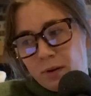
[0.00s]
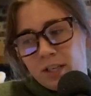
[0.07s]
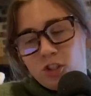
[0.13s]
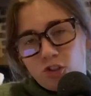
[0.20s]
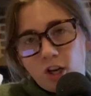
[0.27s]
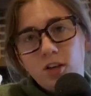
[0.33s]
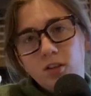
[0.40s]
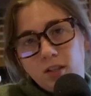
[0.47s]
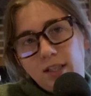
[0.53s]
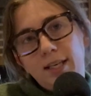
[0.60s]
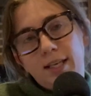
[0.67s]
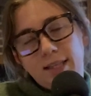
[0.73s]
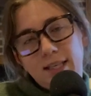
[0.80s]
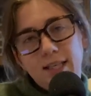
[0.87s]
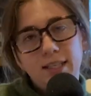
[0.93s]
generally,
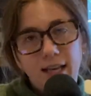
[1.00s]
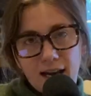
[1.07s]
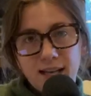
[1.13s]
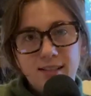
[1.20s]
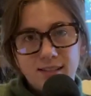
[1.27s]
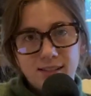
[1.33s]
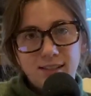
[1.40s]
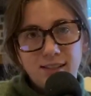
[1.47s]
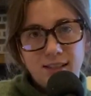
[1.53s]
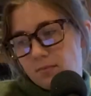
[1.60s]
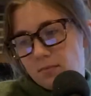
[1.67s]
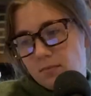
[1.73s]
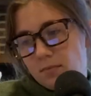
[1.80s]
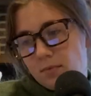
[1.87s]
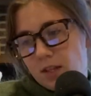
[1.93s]
I think yes.
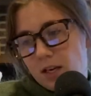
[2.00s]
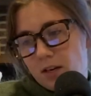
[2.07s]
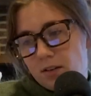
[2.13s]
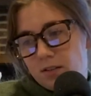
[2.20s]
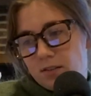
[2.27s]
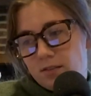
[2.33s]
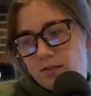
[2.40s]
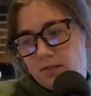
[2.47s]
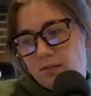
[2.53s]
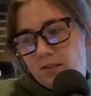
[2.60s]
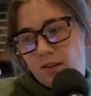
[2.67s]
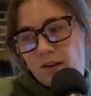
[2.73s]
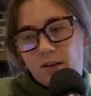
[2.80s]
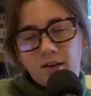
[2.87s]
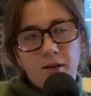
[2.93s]
There
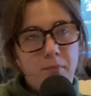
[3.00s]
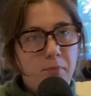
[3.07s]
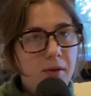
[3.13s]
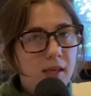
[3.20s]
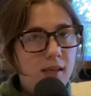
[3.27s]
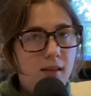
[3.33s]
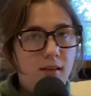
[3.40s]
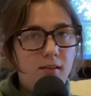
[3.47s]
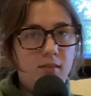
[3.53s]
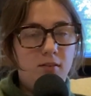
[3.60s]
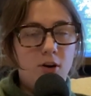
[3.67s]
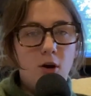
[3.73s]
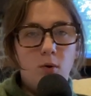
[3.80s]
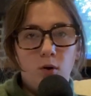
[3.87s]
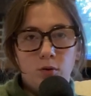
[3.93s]
can be
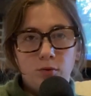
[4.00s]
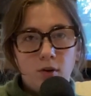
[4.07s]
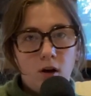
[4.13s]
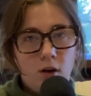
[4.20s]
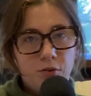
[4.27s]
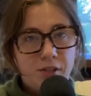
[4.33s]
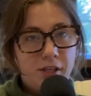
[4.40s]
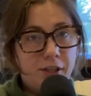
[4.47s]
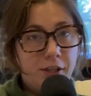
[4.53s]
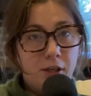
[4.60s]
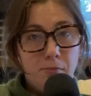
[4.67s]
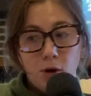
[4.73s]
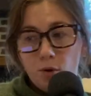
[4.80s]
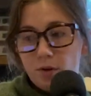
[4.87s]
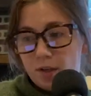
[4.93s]
no ulterior
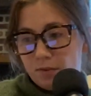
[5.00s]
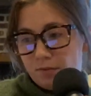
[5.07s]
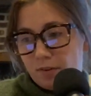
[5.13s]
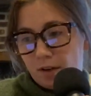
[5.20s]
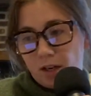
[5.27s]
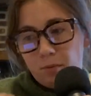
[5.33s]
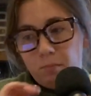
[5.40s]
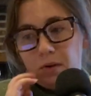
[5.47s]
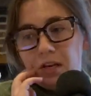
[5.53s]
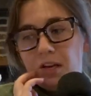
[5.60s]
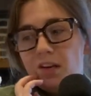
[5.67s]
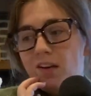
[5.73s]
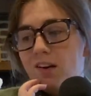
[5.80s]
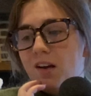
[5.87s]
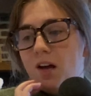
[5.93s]
motive. There can
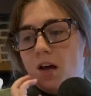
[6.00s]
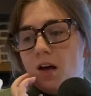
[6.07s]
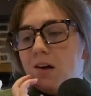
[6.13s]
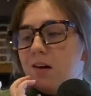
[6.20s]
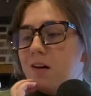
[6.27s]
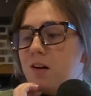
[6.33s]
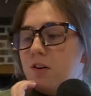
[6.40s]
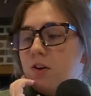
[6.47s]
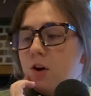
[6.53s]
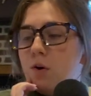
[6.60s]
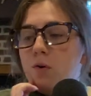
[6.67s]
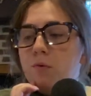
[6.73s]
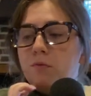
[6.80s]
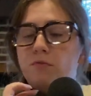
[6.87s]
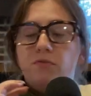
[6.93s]
be
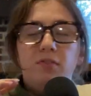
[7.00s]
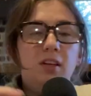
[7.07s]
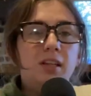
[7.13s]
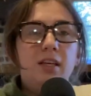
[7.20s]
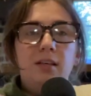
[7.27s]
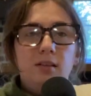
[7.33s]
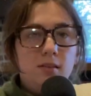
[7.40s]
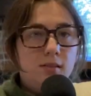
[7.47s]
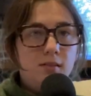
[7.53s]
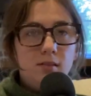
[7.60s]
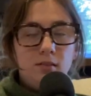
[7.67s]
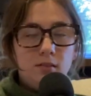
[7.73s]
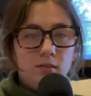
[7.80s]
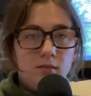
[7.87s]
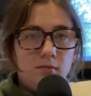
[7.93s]
no feelings
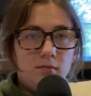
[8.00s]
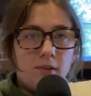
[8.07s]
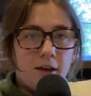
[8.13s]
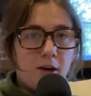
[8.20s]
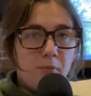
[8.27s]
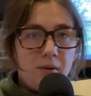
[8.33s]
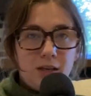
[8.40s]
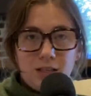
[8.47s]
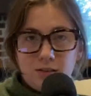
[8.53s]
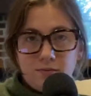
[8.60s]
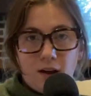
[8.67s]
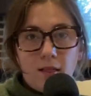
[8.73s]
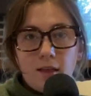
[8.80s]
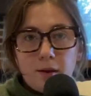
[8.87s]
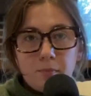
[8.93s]
that are being
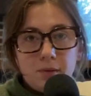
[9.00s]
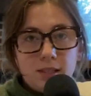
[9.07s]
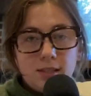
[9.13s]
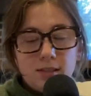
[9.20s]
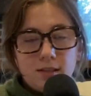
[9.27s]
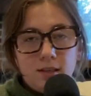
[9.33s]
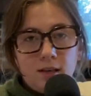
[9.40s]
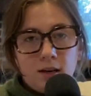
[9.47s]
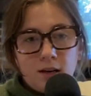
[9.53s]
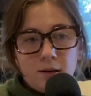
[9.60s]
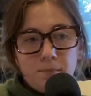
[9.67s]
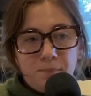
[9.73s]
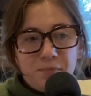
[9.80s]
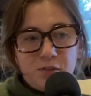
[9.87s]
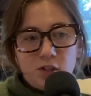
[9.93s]
developed,
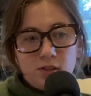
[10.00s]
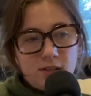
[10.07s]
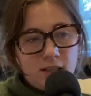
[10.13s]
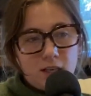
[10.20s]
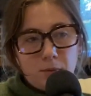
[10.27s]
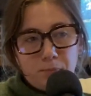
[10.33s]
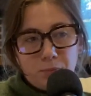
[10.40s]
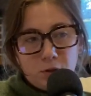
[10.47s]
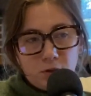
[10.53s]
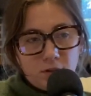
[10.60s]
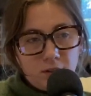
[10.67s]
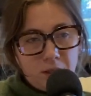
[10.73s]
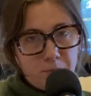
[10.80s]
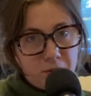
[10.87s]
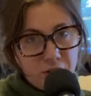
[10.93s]
just like a
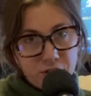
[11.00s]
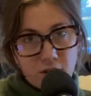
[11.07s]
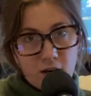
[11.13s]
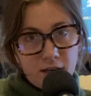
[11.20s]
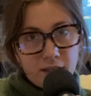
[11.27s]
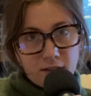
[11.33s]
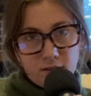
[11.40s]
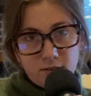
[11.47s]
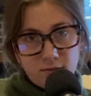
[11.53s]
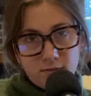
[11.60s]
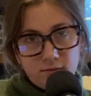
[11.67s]
purely platonic